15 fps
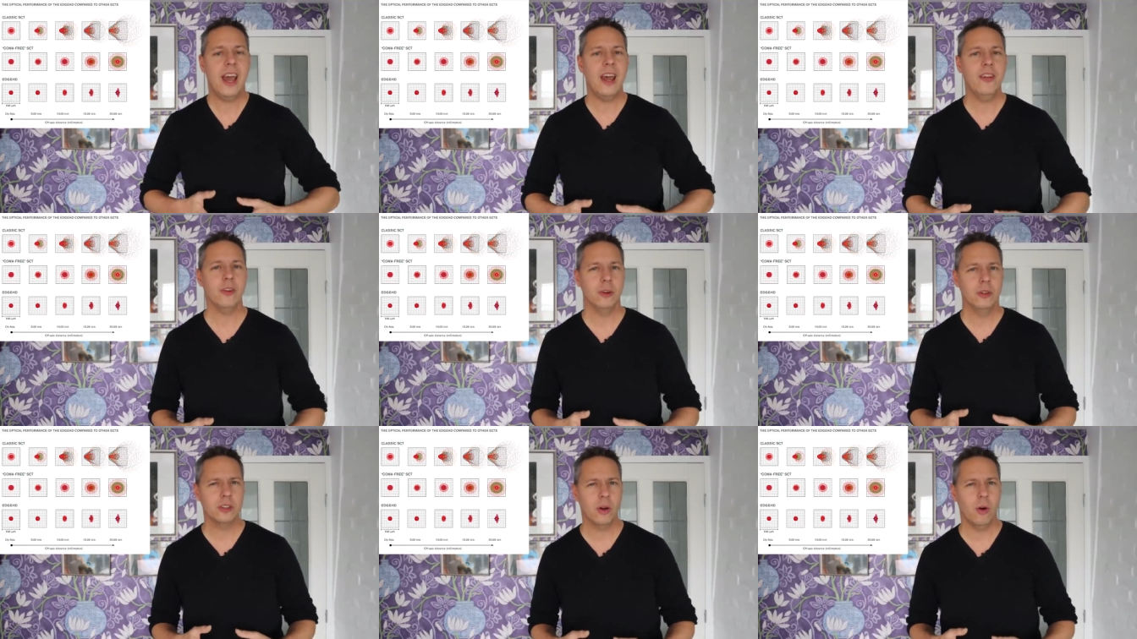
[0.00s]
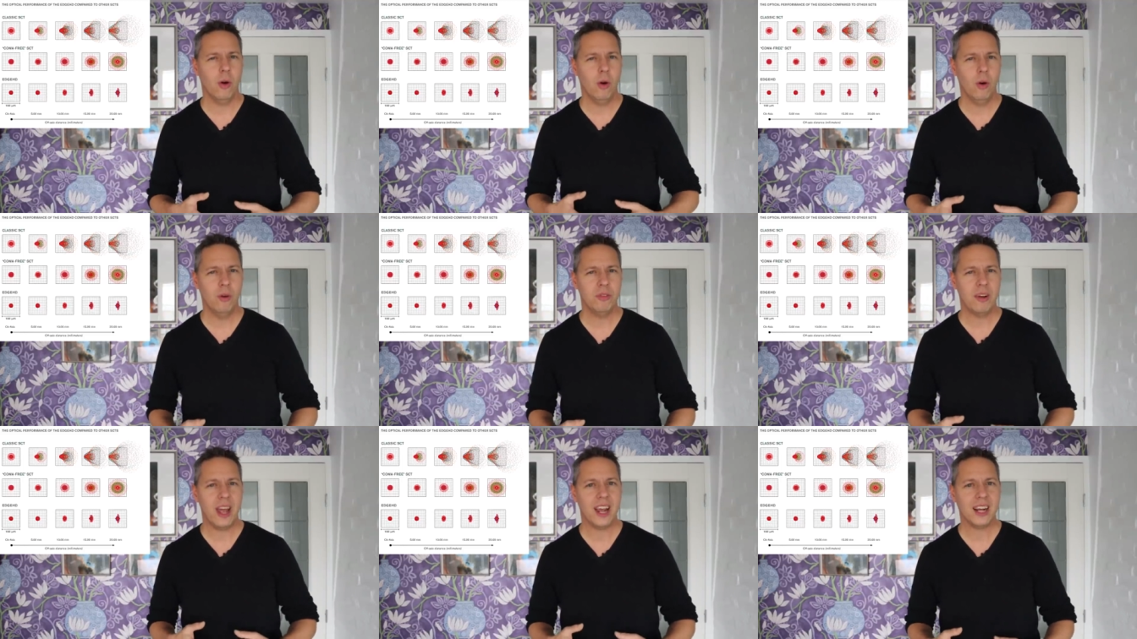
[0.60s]
and also
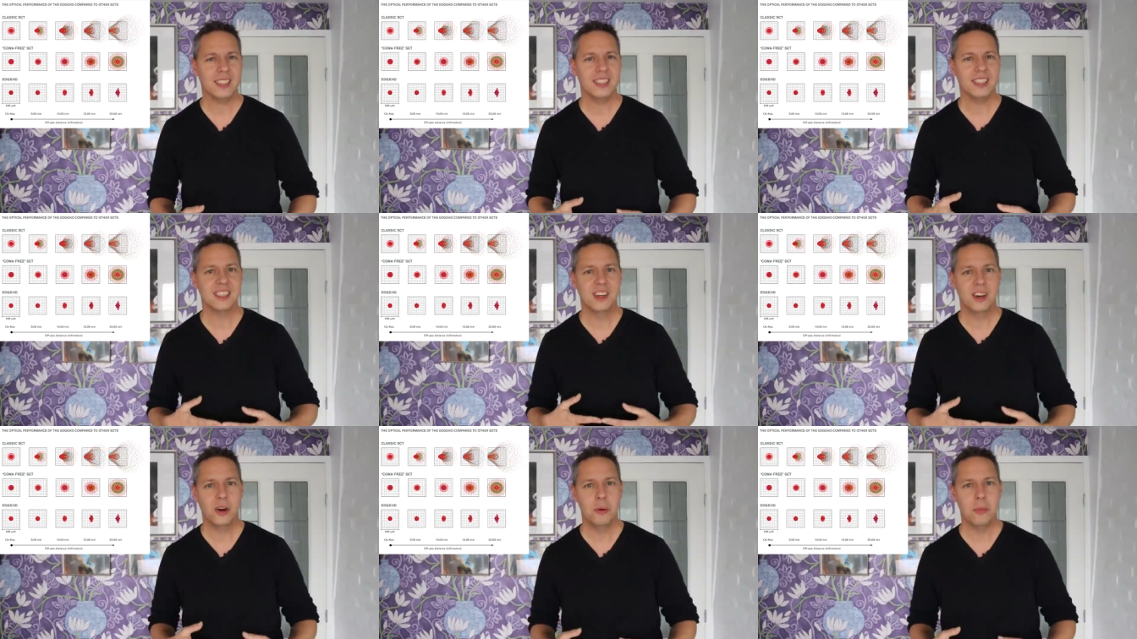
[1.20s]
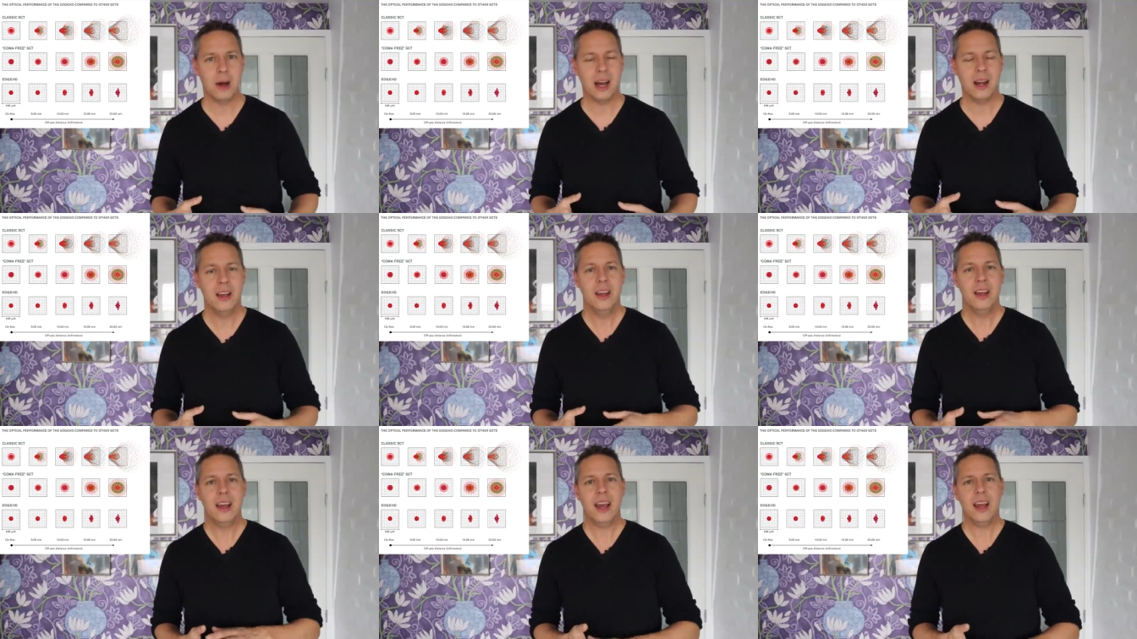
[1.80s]
off-axis coma.
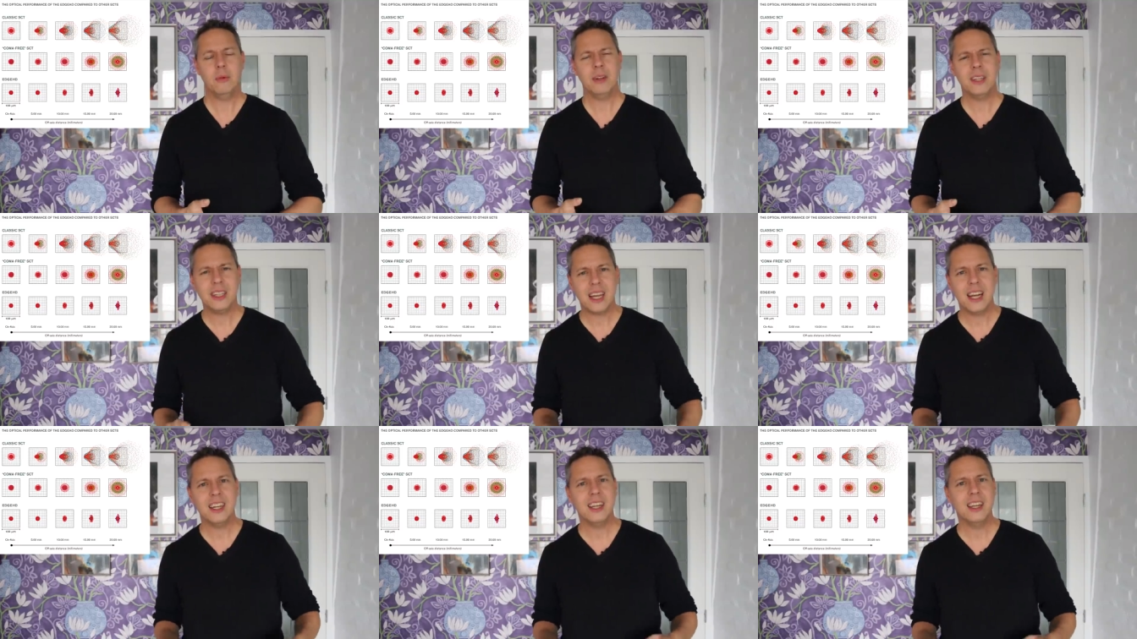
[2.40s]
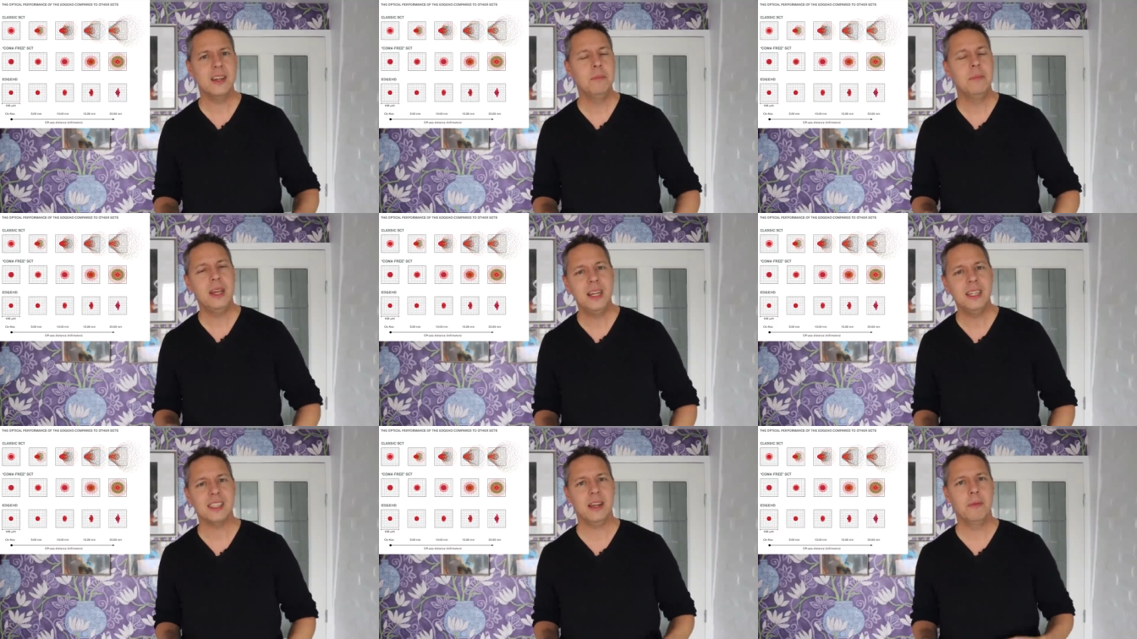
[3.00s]
And what that actually
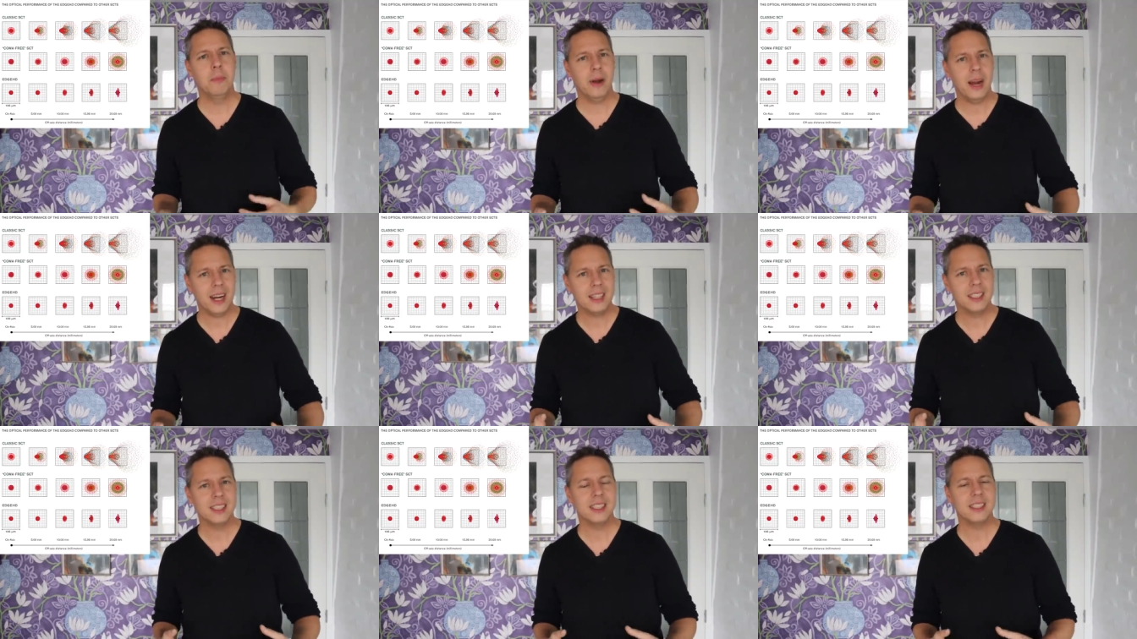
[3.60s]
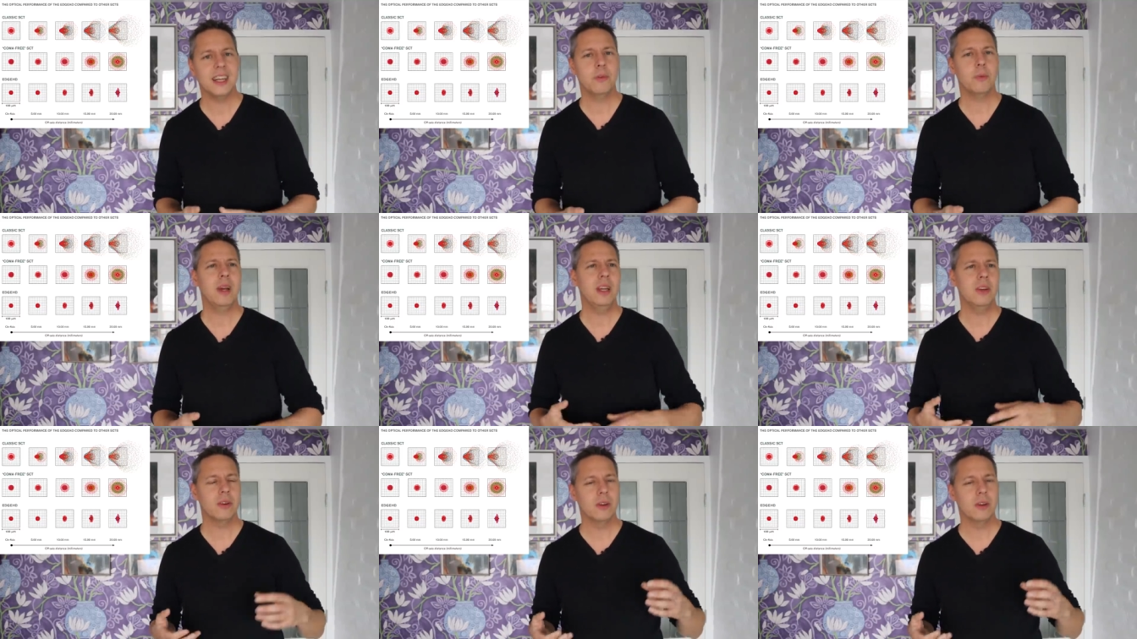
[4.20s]
means in practice is that when